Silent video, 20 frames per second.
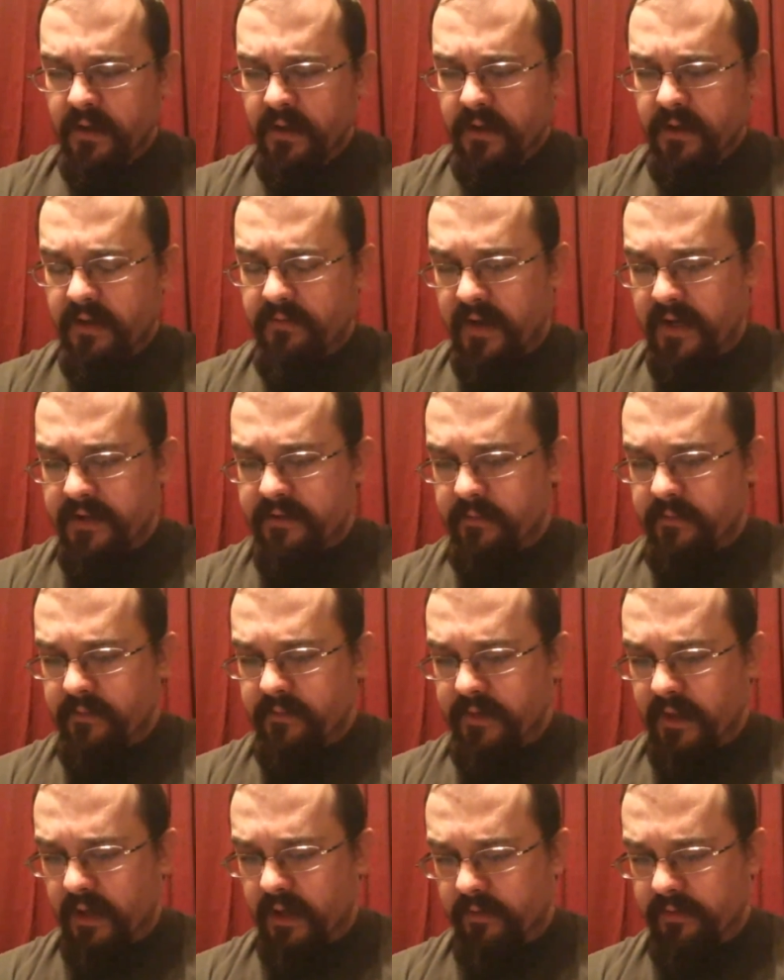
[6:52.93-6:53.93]
He finds
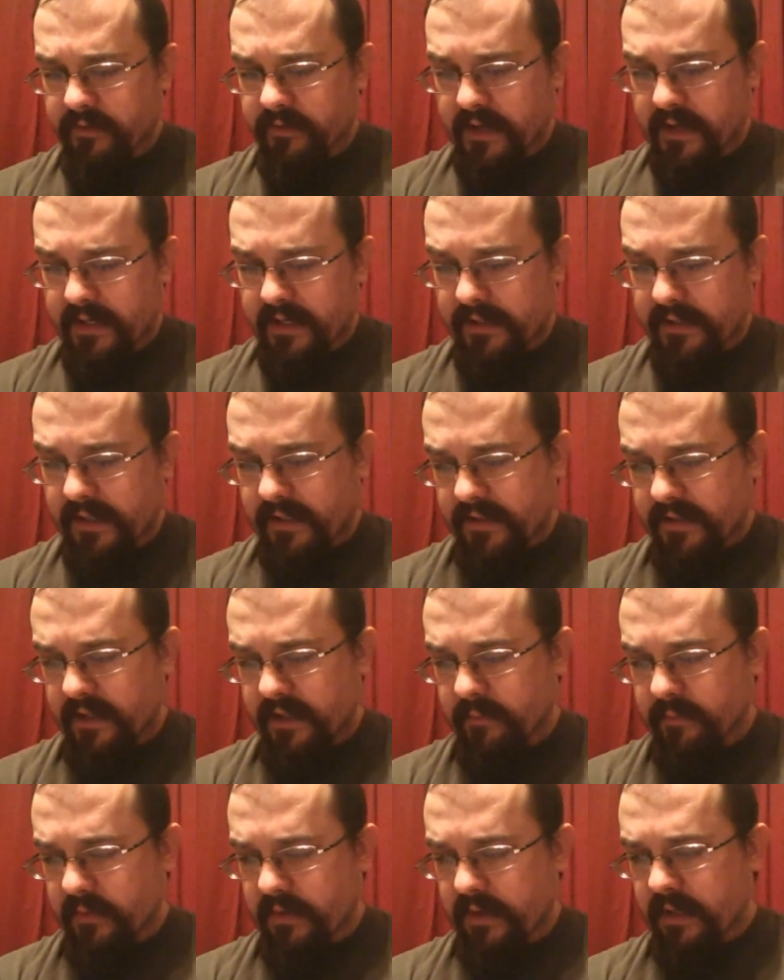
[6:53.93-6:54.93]
himself standing knee
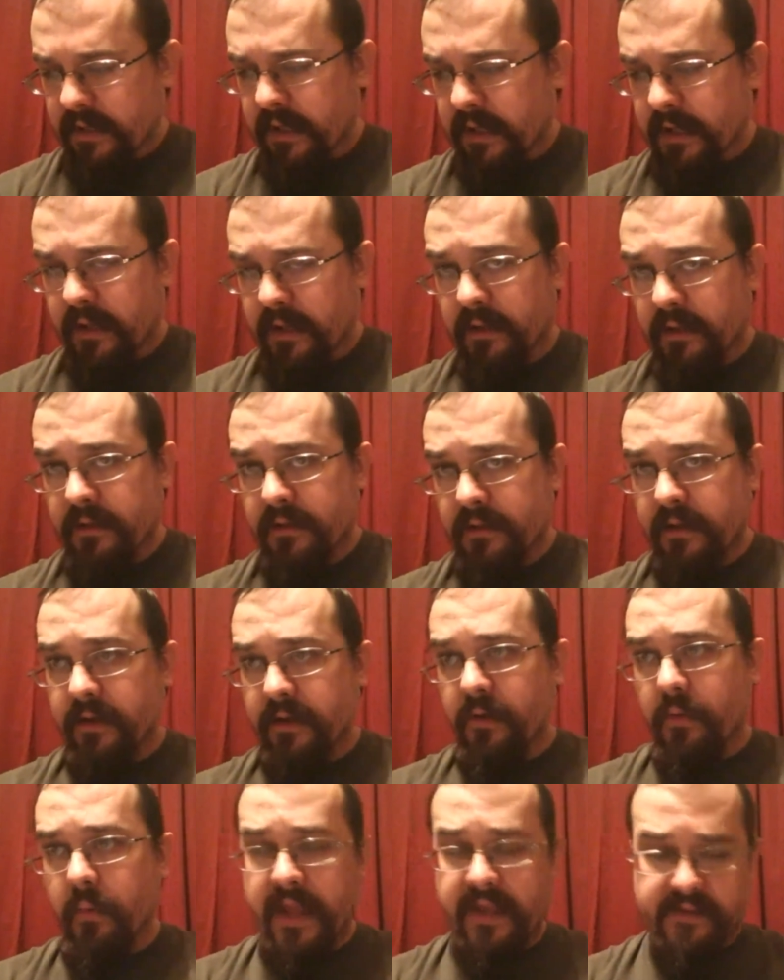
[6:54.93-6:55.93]
deep in an
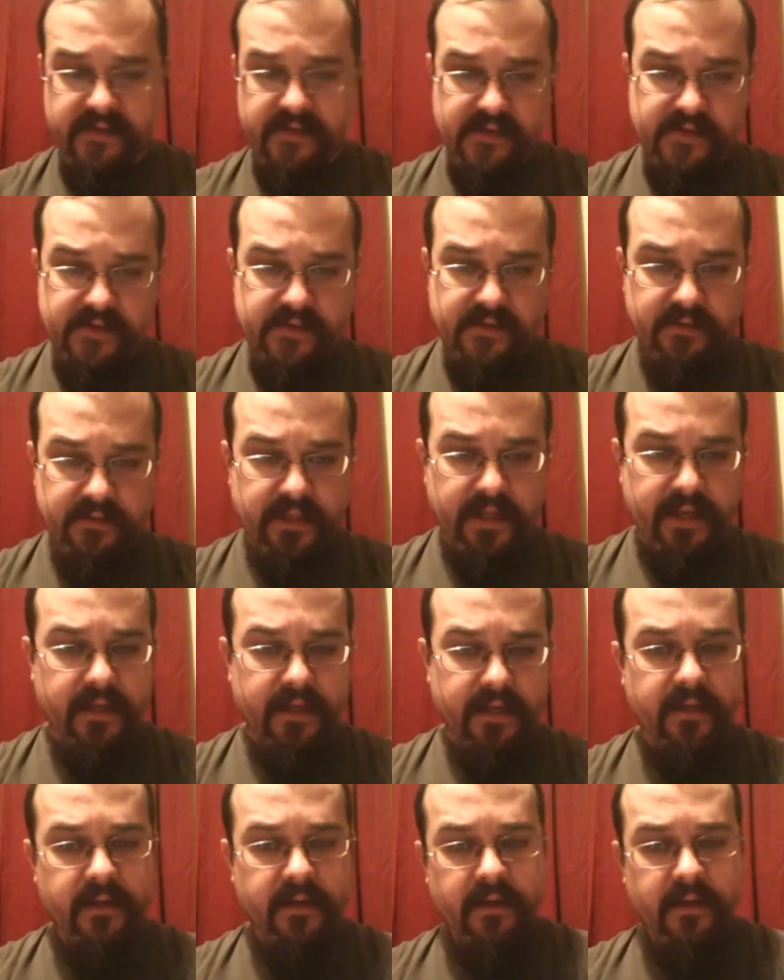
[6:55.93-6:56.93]
oasis
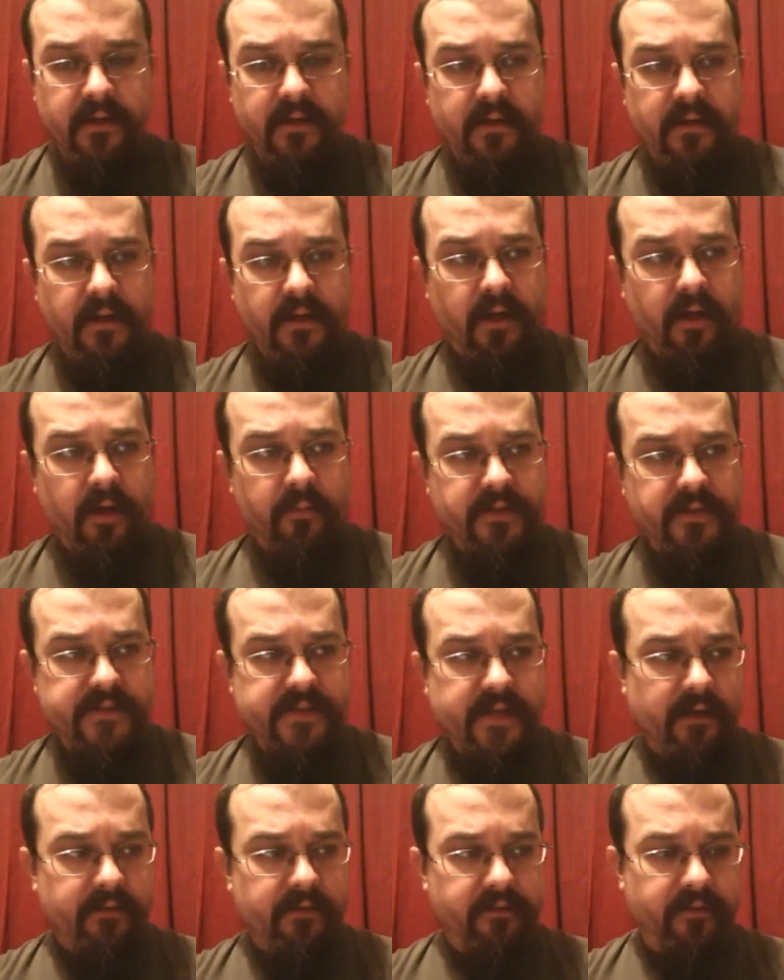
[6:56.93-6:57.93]
lake
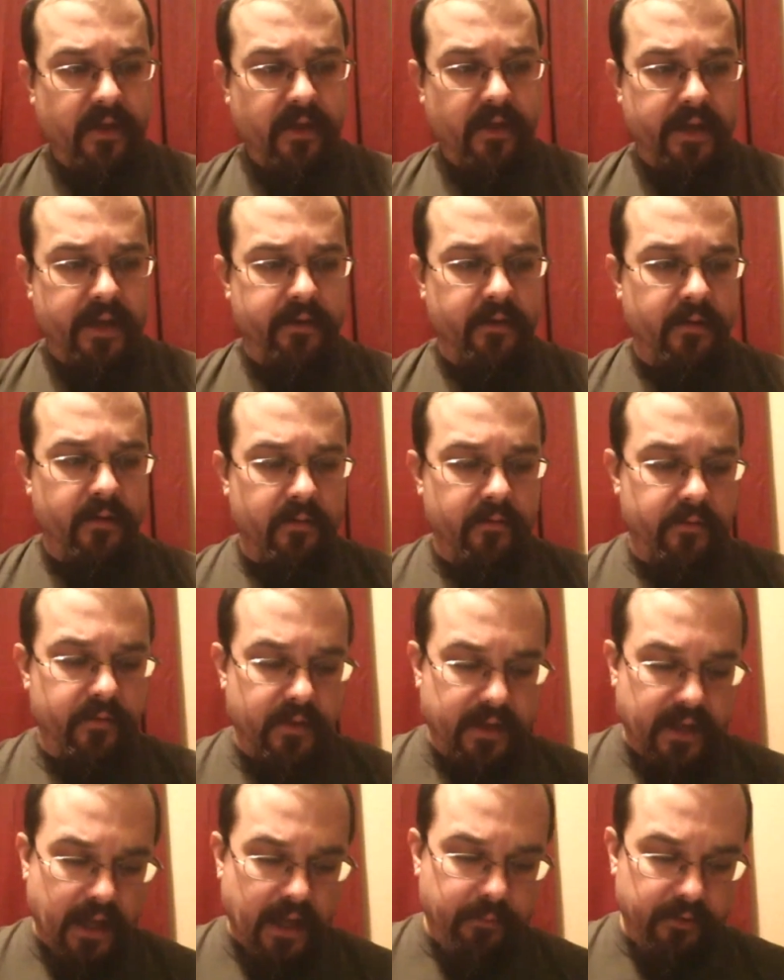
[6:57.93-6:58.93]
just outside of
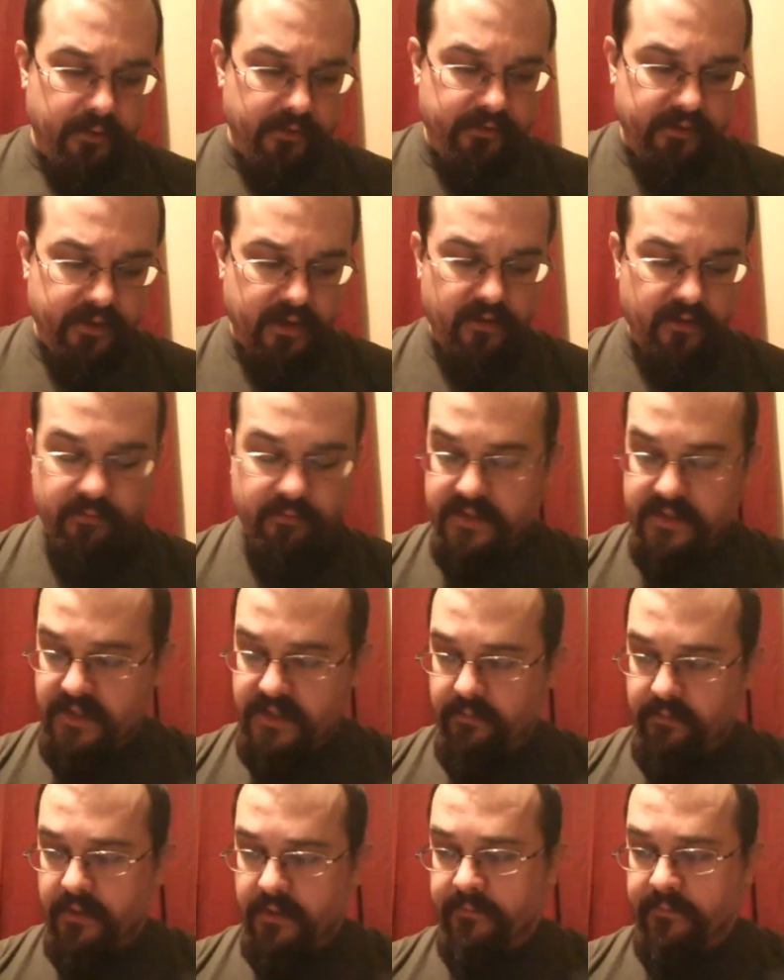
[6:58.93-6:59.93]
the capital city of
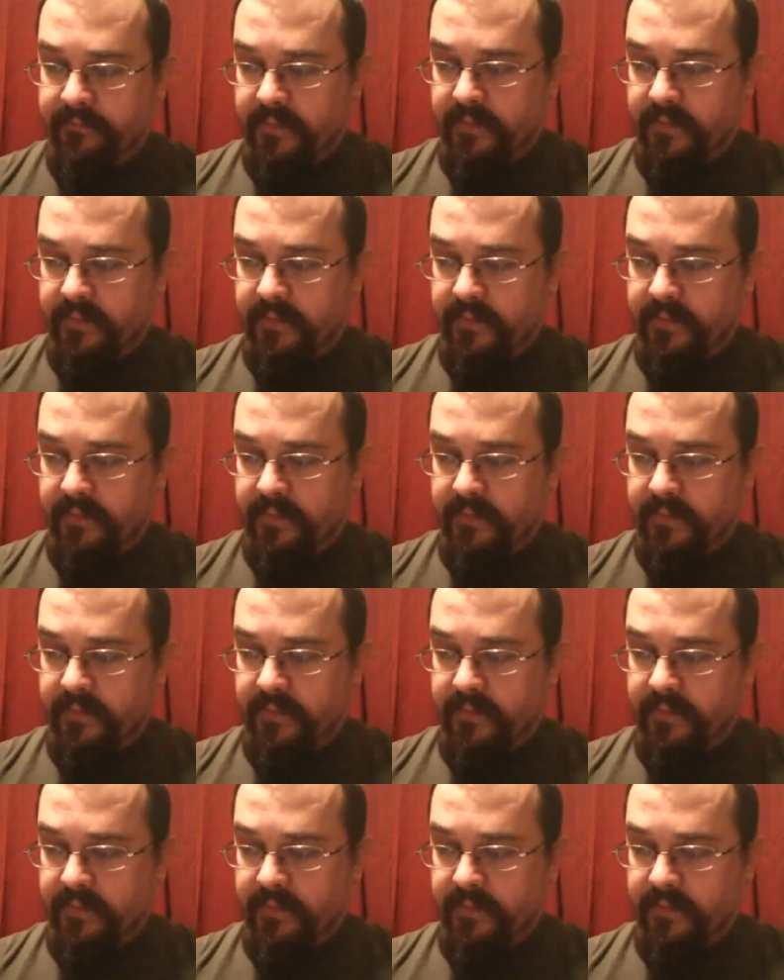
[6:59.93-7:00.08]
Meshiba.